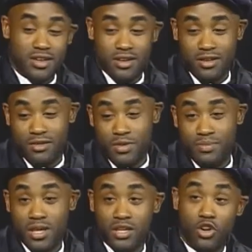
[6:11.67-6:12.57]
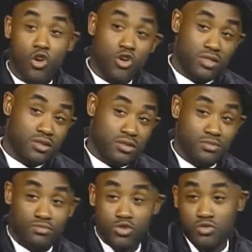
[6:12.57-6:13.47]
uh, me being an author, the
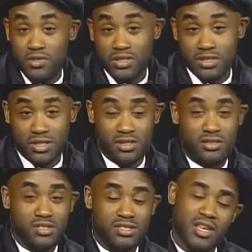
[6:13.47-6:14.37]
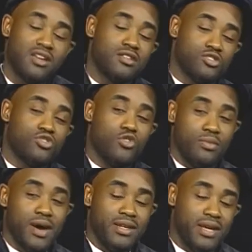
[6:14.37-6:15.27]
movies, and just taking control of
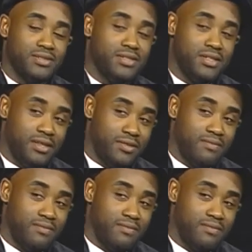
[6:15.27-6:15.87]
my destiny.